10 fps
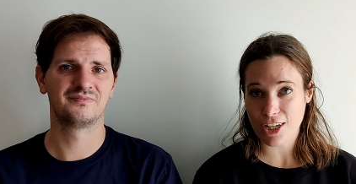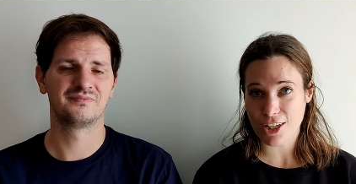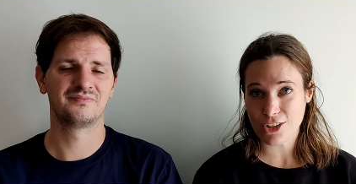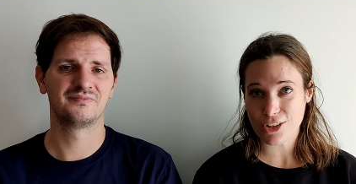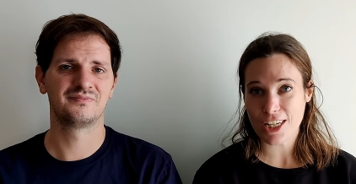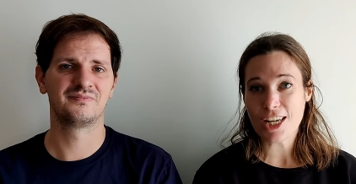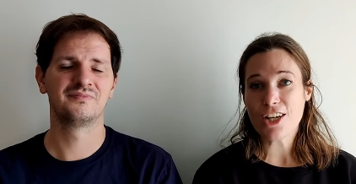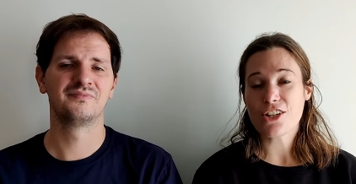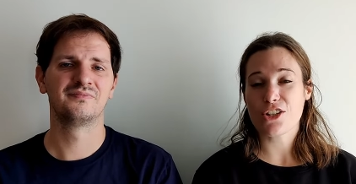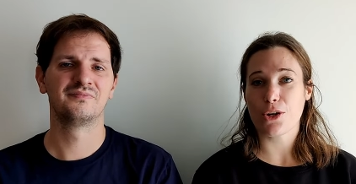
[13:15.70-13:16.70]
Speaker 1: the country.
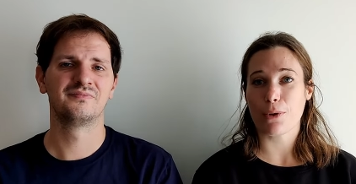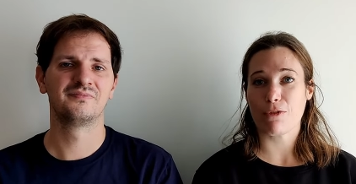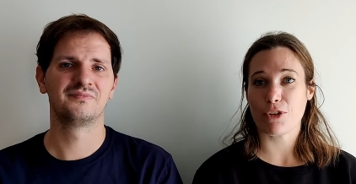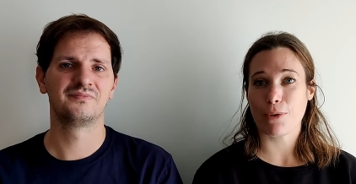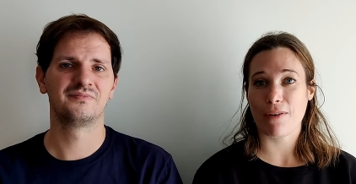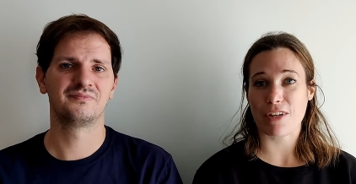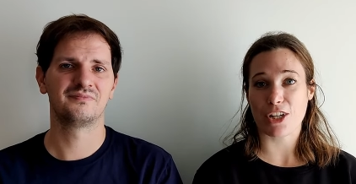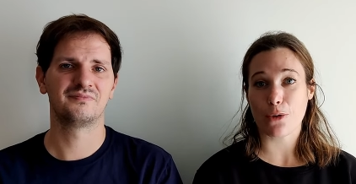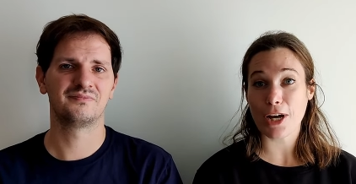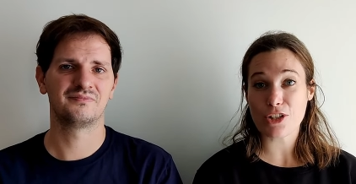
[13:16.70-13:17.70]
So if you have any
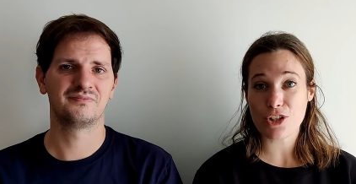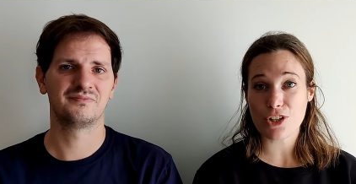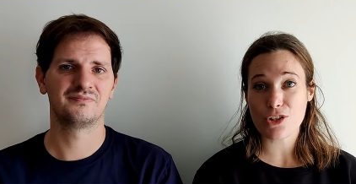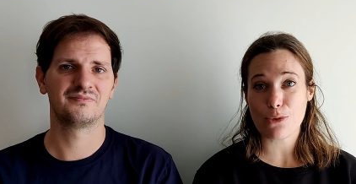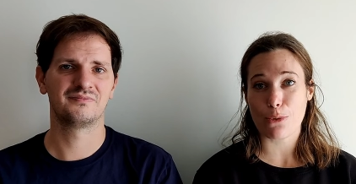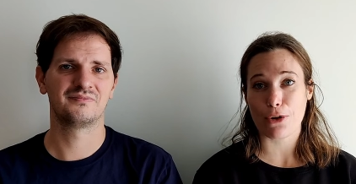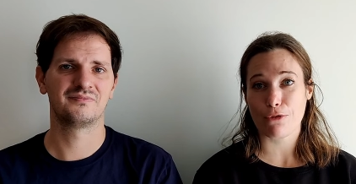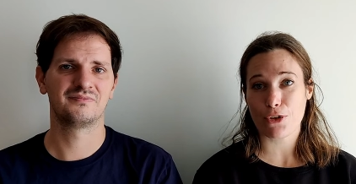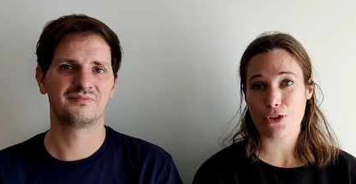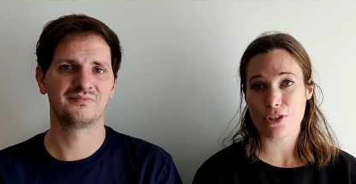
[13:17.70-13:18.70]
questions or
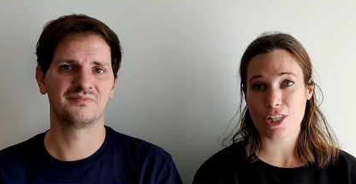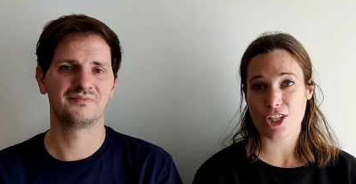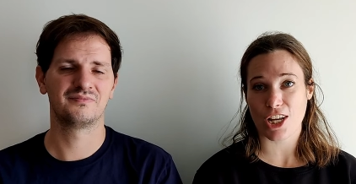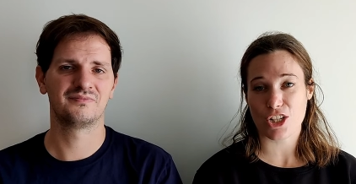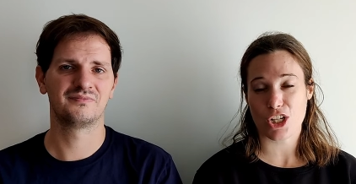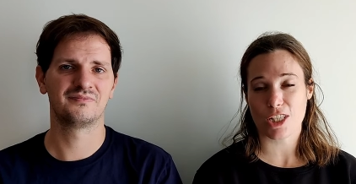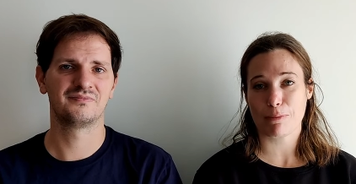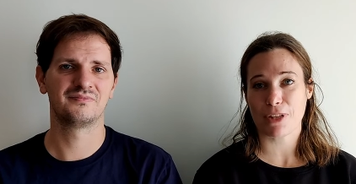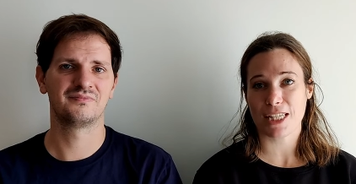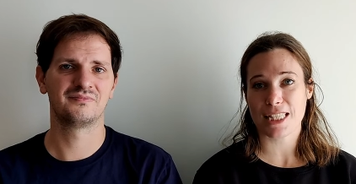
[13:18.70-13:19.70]
further suggestions,
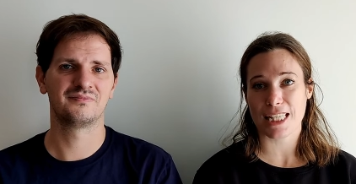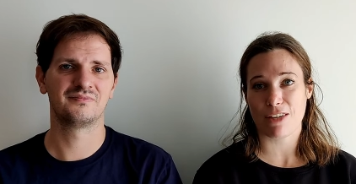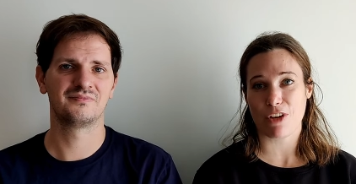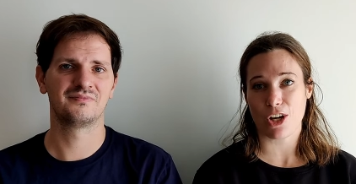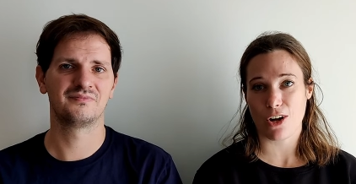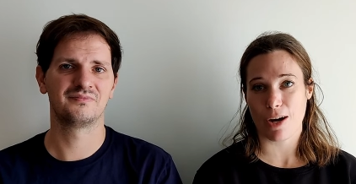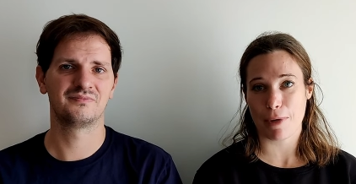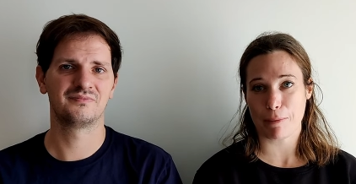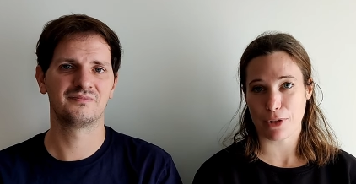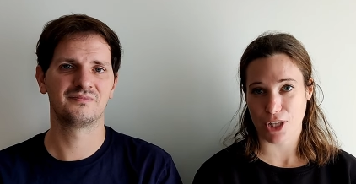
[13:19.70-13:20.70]
please leave a
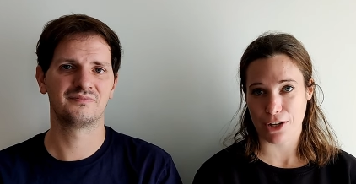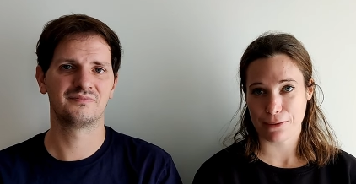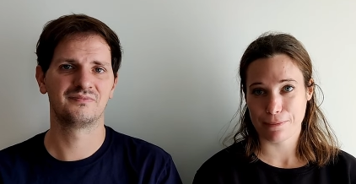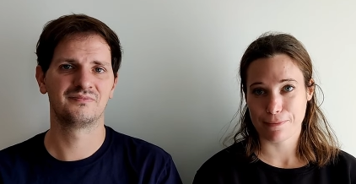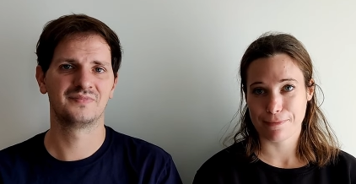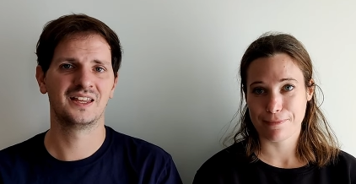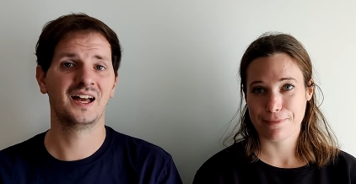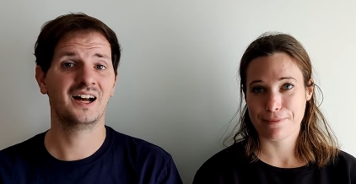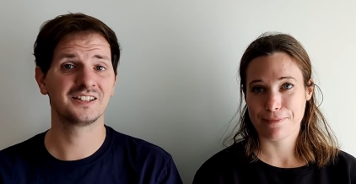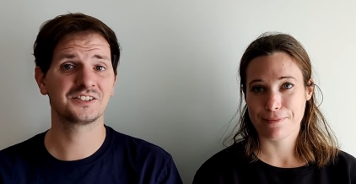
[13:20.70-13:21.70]
comment below.
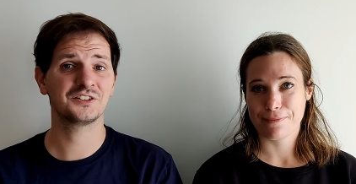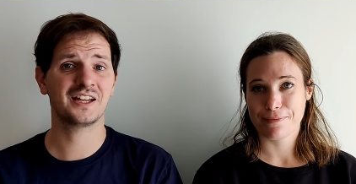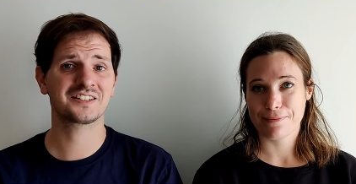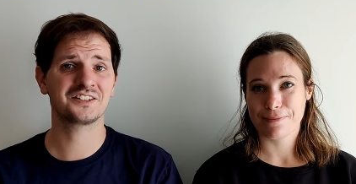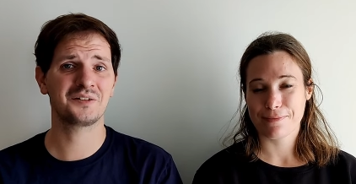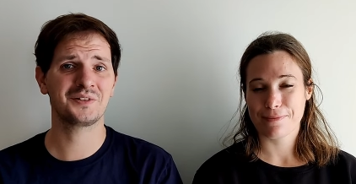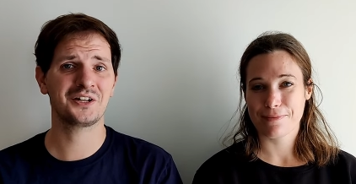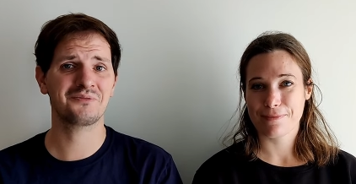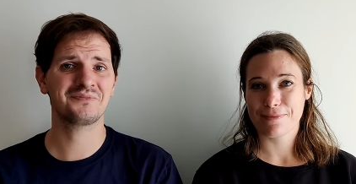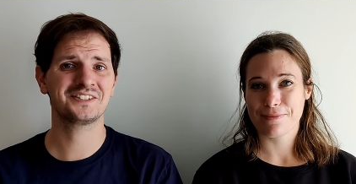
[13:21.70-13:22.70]
Speaker 2: Until next time,
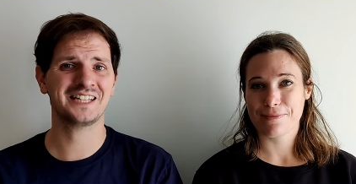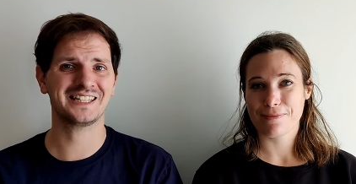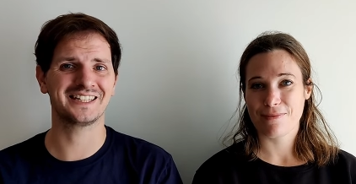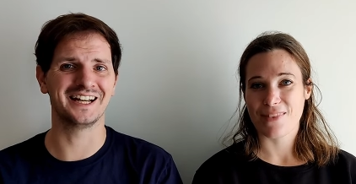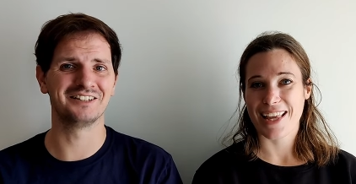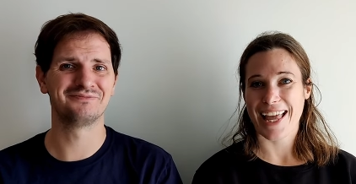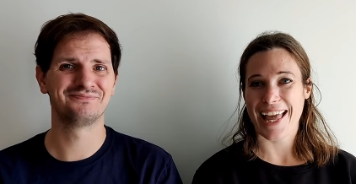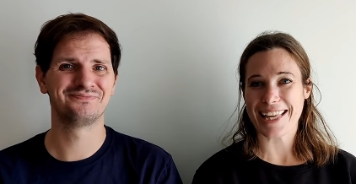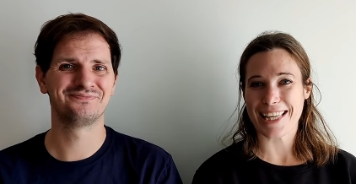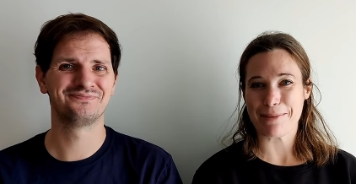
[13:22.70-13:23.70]
though, take care.
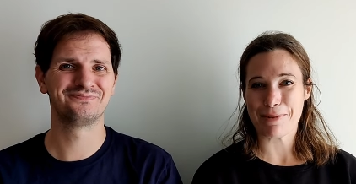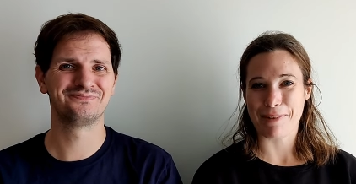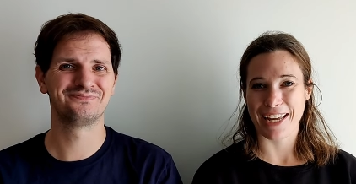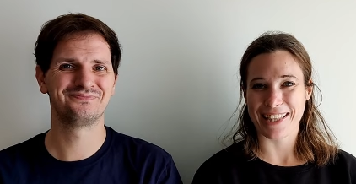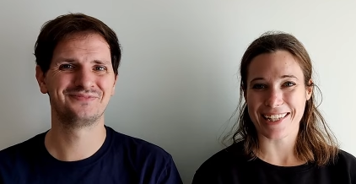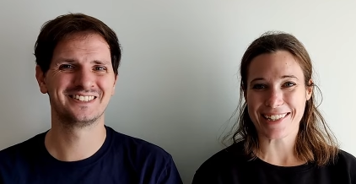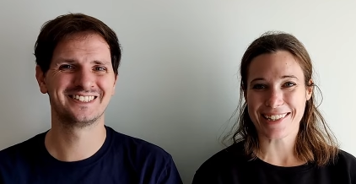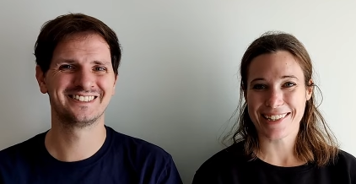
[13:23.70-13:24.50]
Speaker 1: And keep smiling.